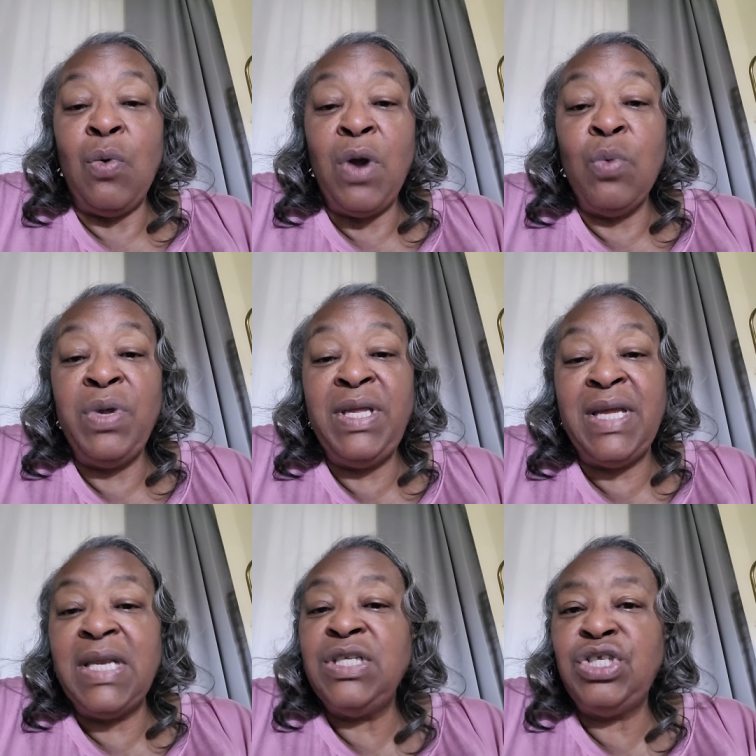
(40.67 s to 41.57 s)
where we
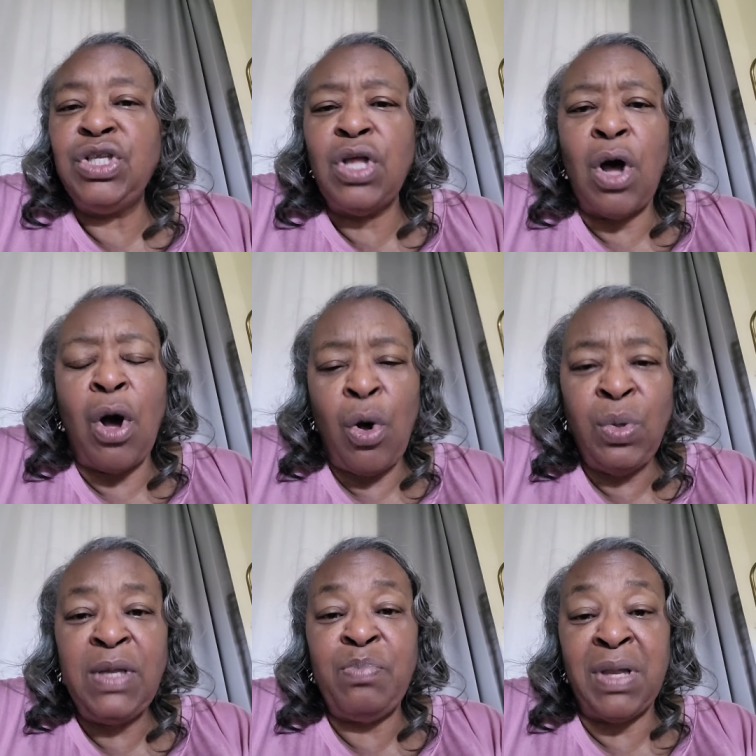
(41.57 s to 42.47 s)
get into the
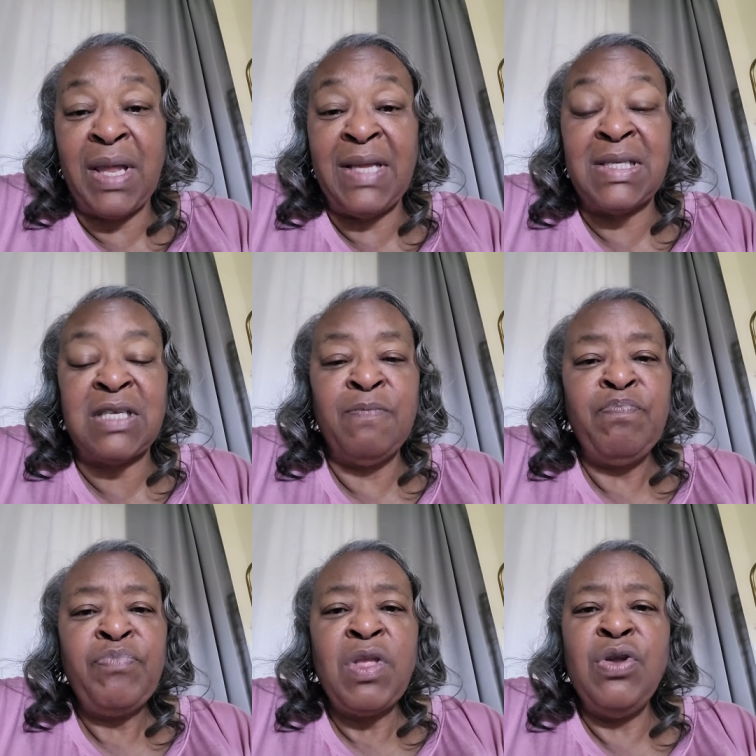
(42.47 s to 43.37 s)
holy place,
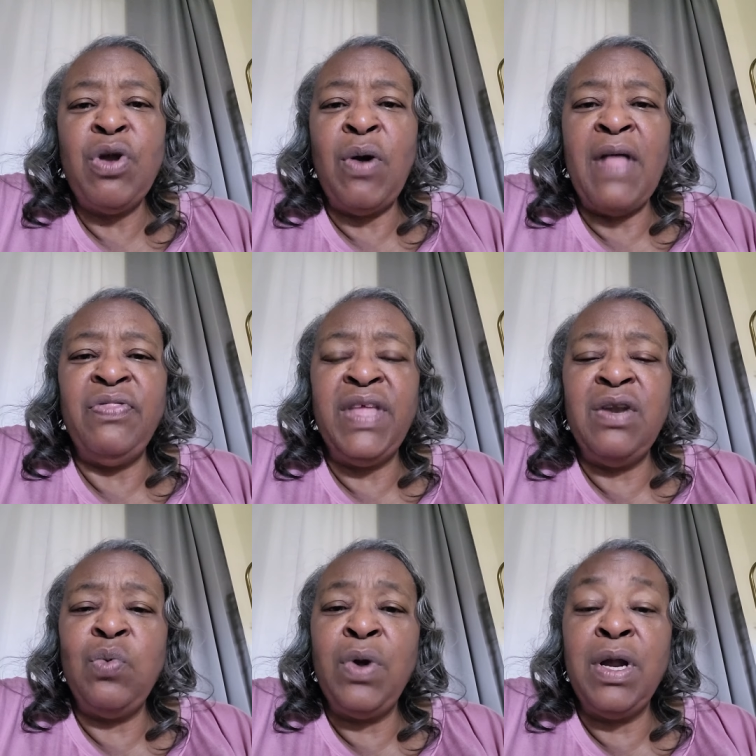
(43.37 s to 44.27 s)
you know, and
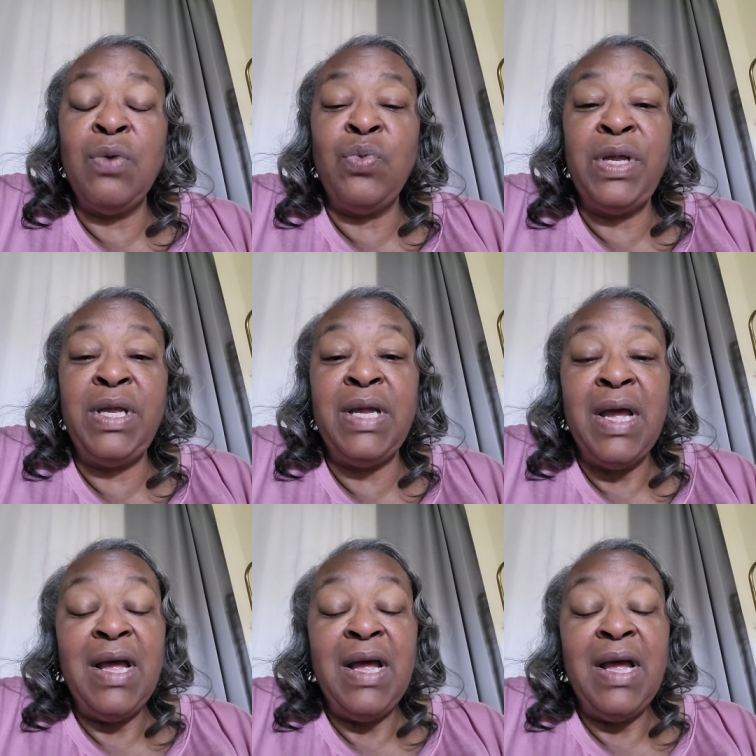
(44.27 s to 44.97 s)
then where we,